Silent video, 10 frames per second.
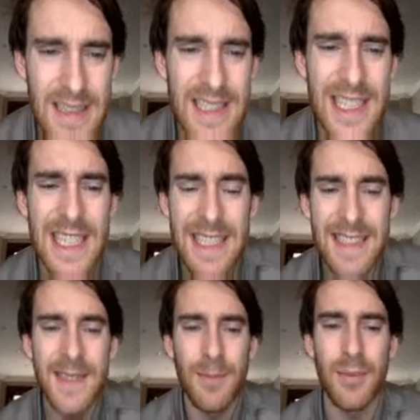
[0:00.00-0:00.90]
She
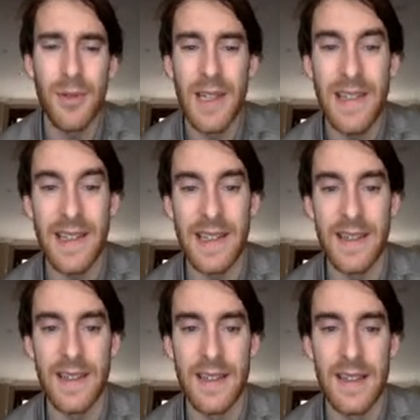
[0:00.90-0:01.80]
isn't breathing.
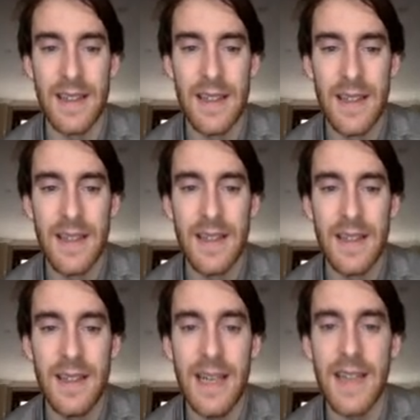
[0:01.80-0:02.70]

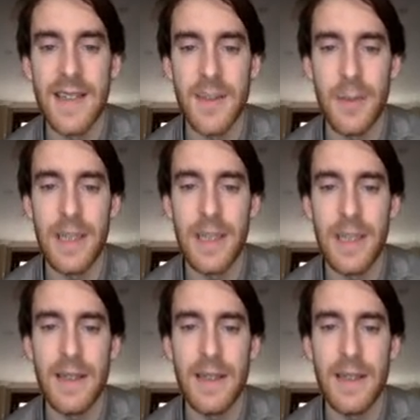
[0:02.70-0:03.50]
Yes, they...